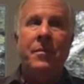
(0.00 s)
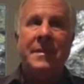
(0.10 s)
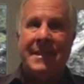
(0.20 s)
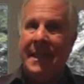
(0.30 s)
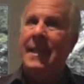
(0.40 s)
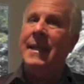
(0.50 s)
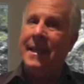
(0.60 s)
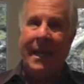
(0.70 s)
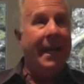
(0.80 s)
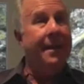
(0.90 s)
seeing
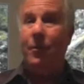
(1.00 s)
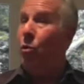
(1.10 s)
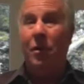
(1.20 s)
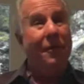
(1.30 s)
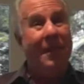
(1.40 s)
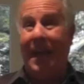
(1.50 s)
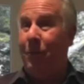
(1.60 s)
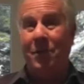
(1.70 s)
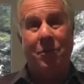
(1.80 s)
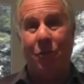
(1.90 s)
that all of
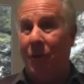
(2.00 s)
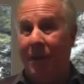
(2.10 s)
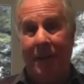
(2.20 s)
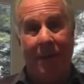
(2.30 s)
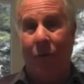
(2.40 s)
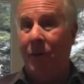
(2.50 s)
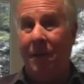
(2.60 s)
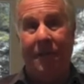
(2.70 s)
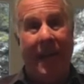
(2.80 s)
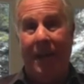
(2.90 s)
that was wrong,
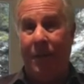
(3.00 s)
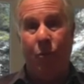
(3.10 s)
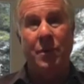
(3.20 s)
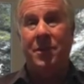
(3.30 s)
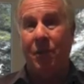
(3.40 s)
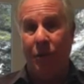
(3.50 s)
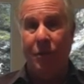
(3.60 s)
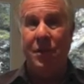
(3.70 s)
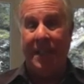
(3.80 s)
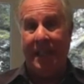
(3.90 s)
all of that was
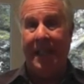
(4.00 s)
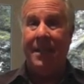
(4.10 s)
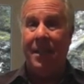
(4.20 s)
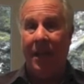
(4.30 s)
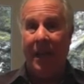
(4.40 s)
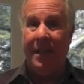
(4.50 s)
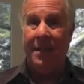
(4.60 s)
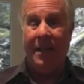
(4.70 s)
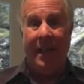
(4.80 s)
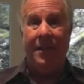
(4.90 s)
delusion and
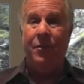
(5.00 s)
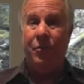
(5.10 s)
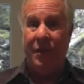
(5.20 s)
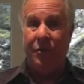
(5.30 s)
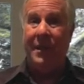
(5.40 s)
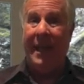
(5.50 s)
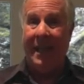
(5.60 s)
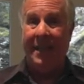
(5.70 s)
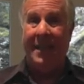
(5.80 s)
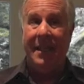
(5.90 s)
denial, and the real
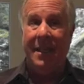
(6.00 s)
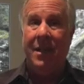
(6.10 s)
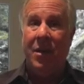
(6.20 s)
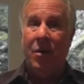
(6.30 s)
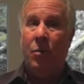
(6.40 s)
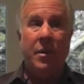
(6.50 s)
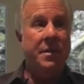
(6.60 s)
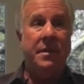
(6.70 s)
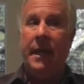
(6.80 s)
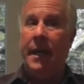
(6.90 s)
reality
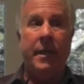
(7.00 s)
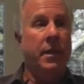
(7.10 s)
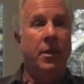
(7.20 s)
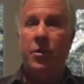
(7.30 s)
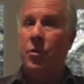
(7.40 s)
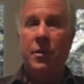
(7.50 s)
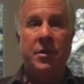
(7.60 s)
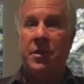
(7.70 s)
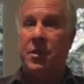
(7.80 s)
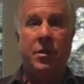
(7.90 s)
was that you were
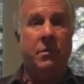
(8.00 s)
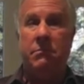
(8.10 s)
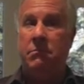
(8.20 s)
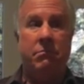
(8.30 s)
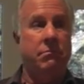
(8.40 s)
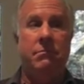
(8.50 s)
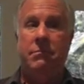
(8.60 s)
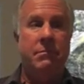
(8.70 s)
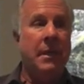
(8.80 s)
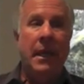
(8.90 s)
just,
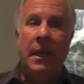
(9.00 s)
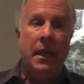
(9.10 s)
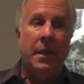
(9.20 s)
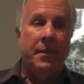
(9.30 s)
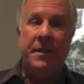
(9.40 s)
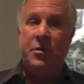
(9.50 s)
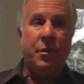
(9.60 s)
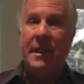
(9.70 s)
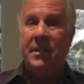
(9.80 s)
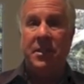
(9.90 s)
this
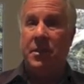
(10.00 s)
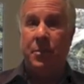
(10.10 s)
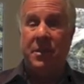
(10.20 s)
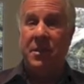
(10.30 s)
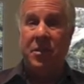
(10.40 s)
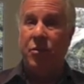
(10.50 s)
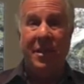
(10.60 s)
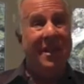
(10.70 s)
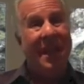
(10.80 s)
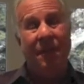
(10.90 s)
relationship was
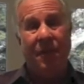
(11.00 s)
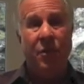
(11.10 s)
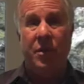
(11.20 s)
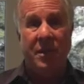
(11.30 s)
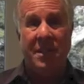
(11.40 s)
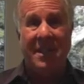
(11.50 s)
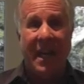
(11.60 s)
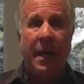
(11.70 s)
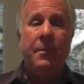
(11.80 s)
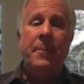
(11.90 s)
destroying your life and you couldn't
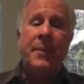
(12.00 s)
stop.